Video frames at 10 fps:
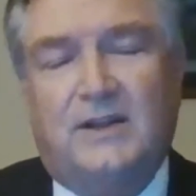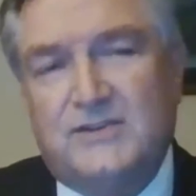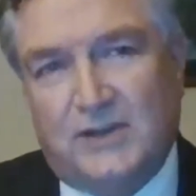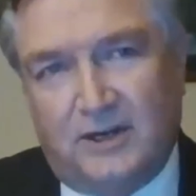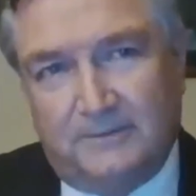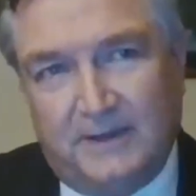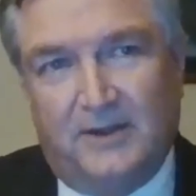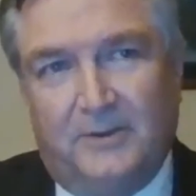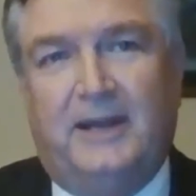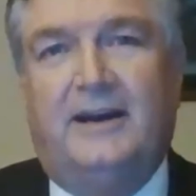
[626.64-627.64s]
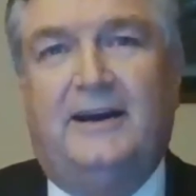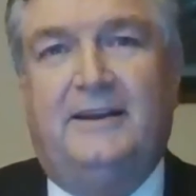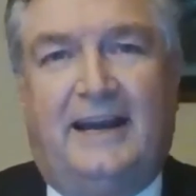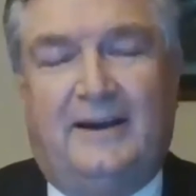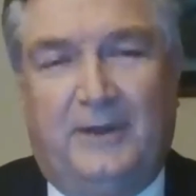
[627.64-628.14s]
So we
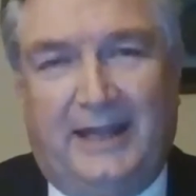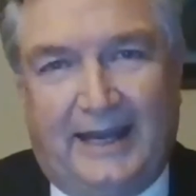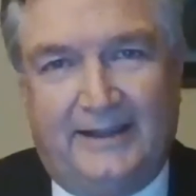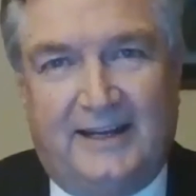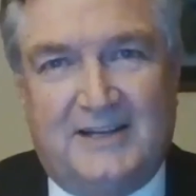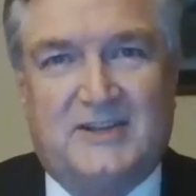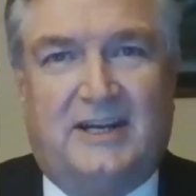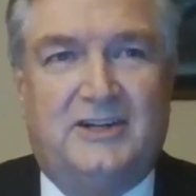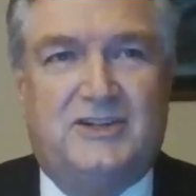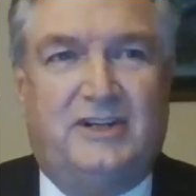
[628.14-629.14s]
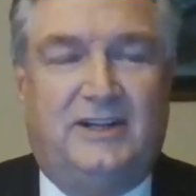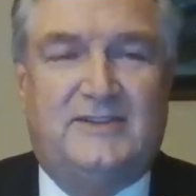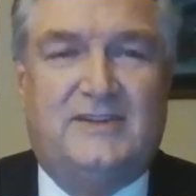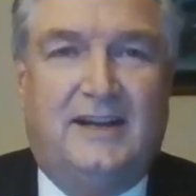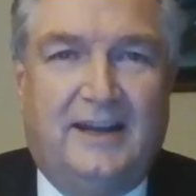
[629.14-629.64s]
got that, we had the
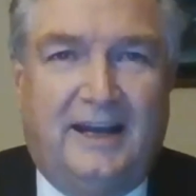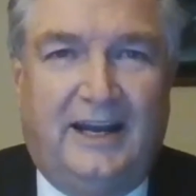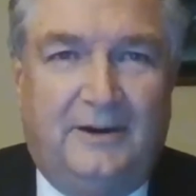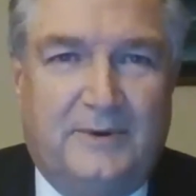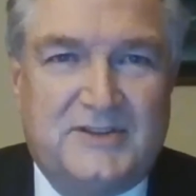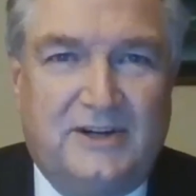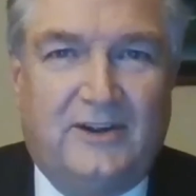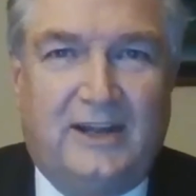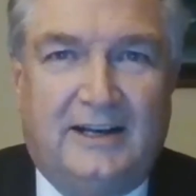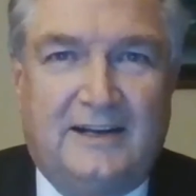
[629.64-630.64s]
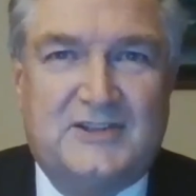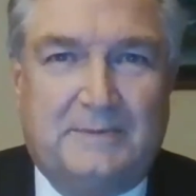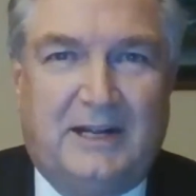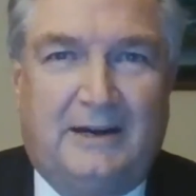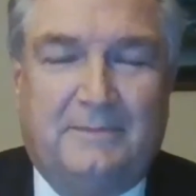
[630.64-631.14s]
discussions, and it was near the end of
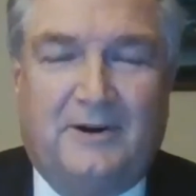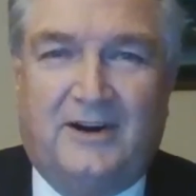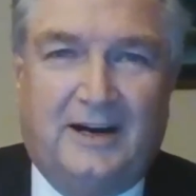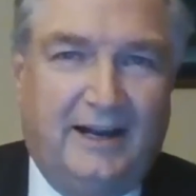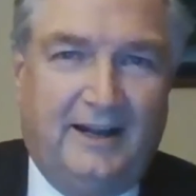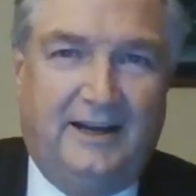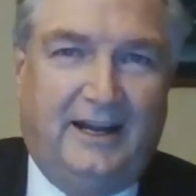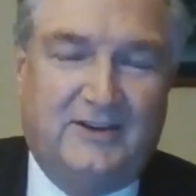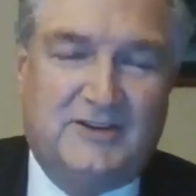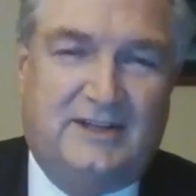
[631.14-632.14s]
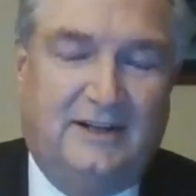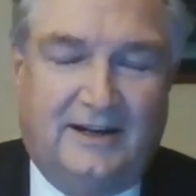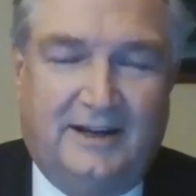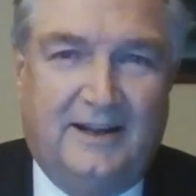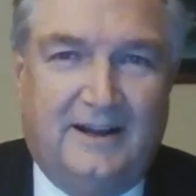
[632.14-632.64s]
September. I announced and
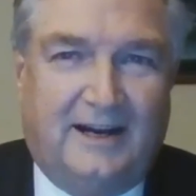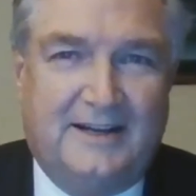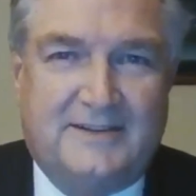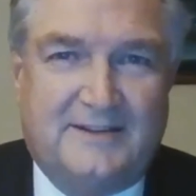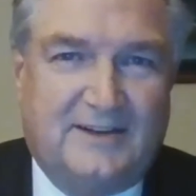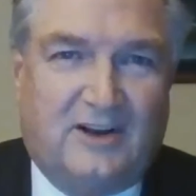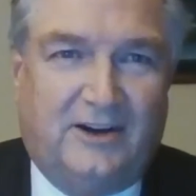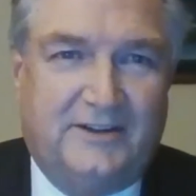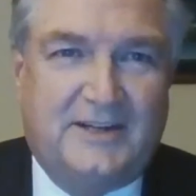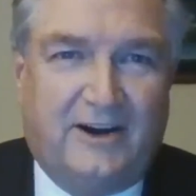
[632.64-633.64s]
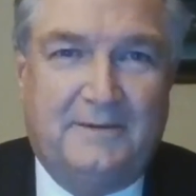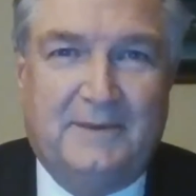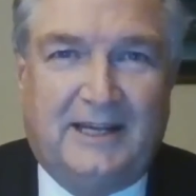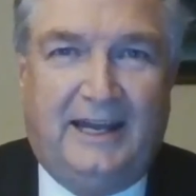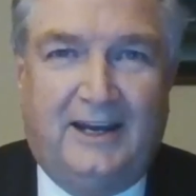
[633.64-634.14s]
I, I called Terry
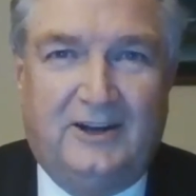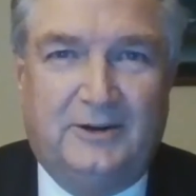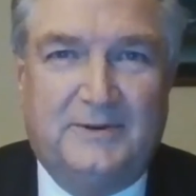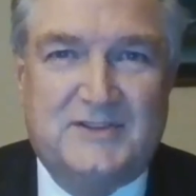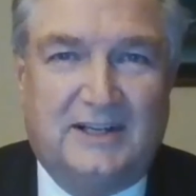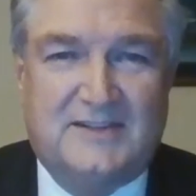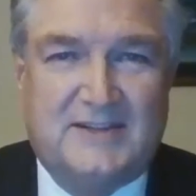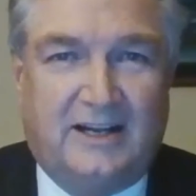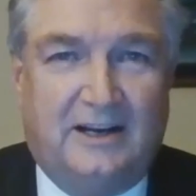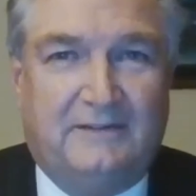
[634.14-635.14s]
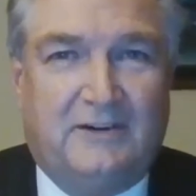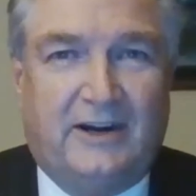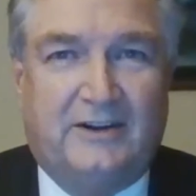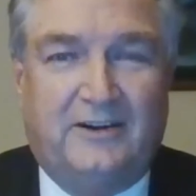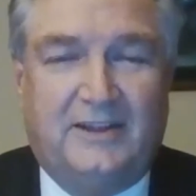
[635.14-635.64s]
McCann, who was the executive
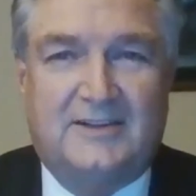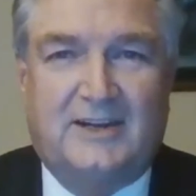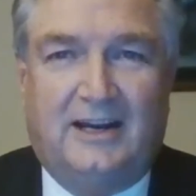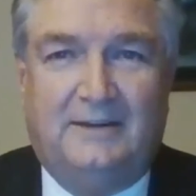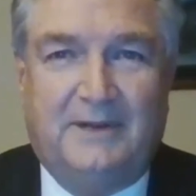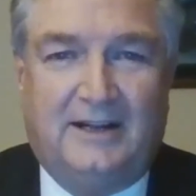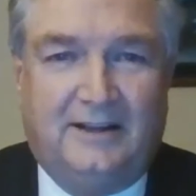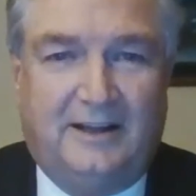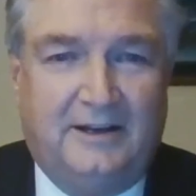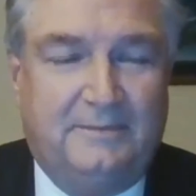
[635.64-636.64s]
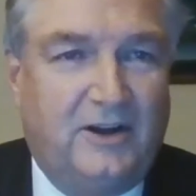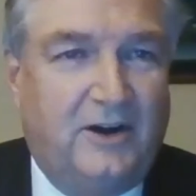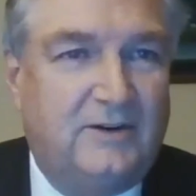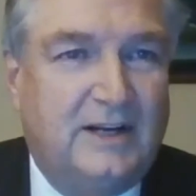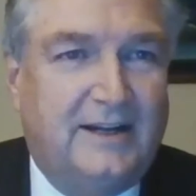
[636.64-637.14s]
director at the time, and I let him
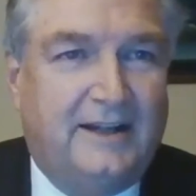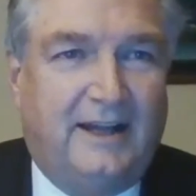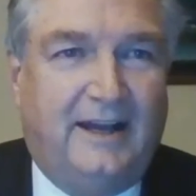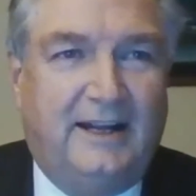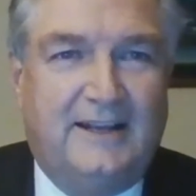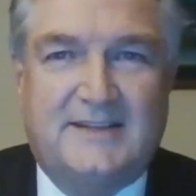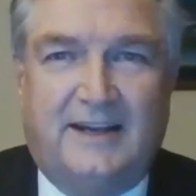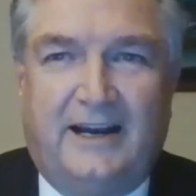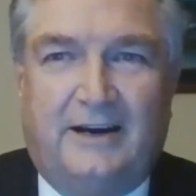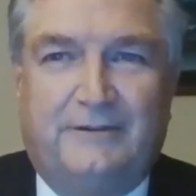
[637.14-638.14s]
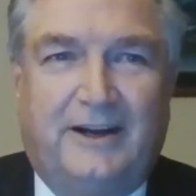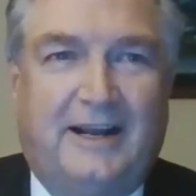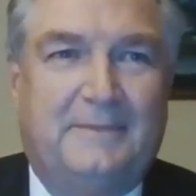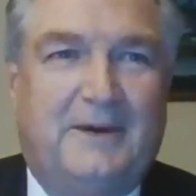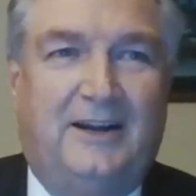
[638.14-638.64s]
know. And he said, Alfred,
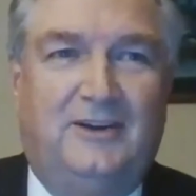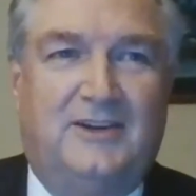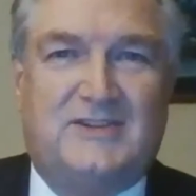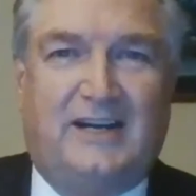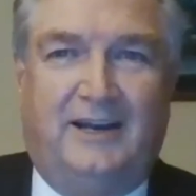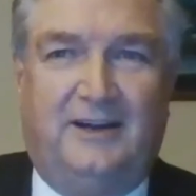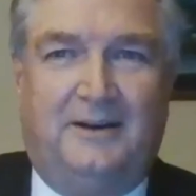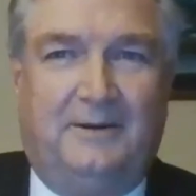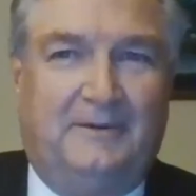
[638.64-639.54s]
come on, you decided